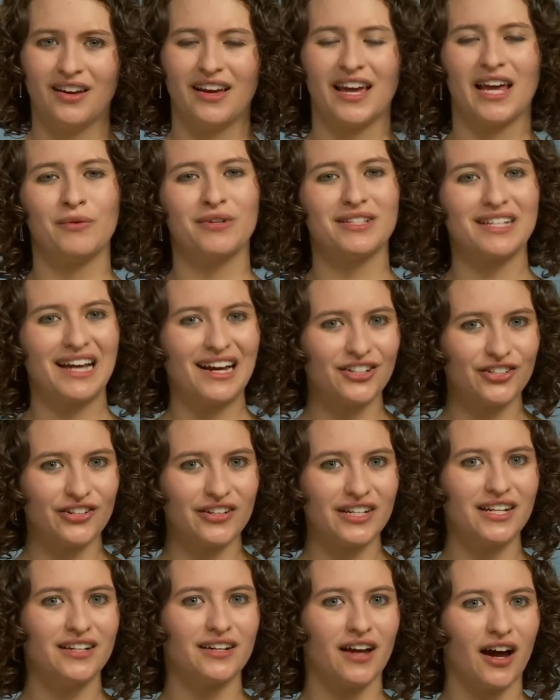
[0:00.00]
It was actually
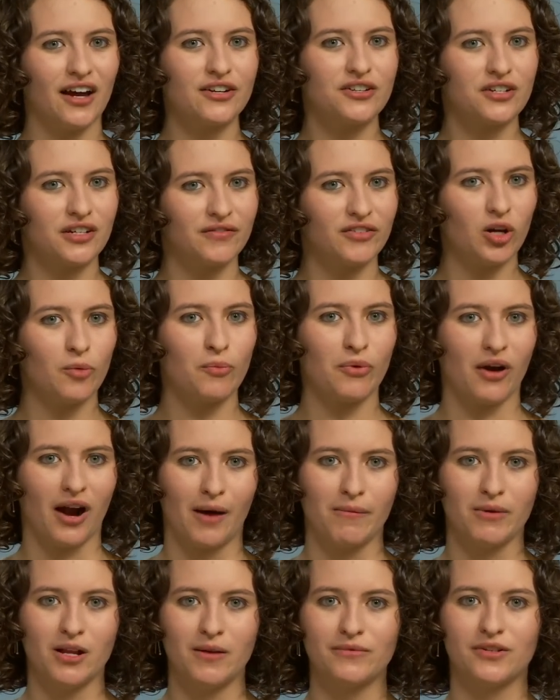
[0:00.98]
a non-trivial
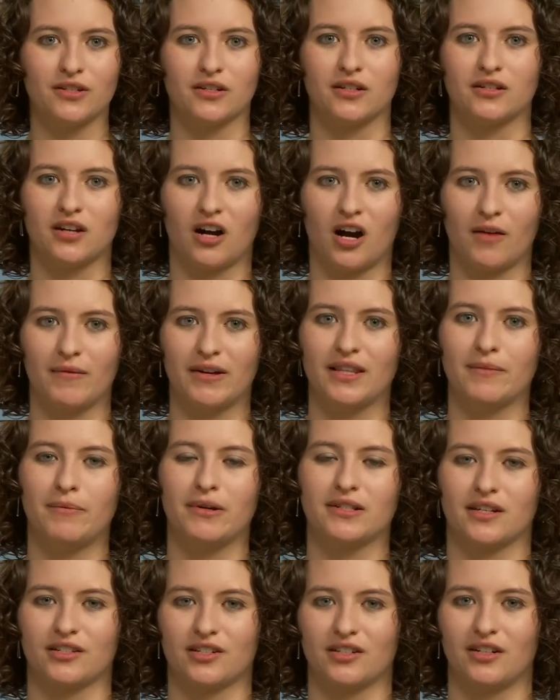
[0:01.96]
problem to determine the
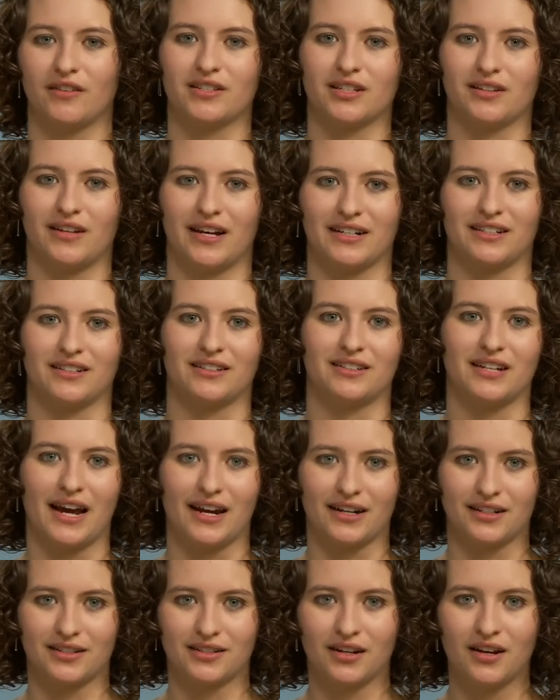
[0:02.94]
position of selected
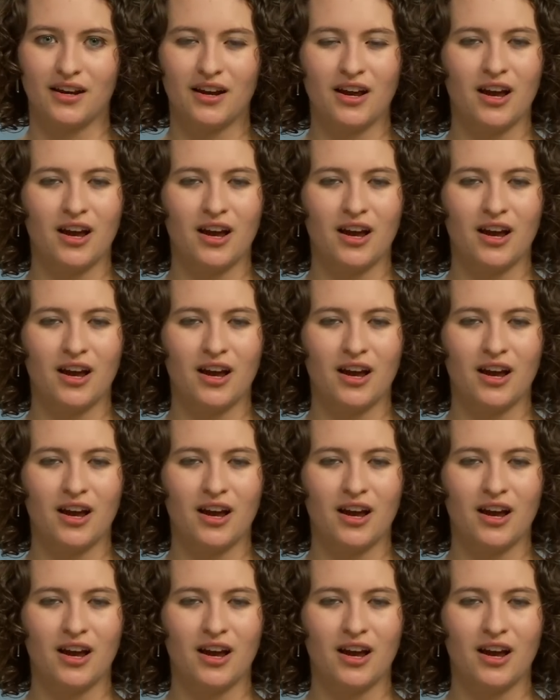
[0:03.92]
text,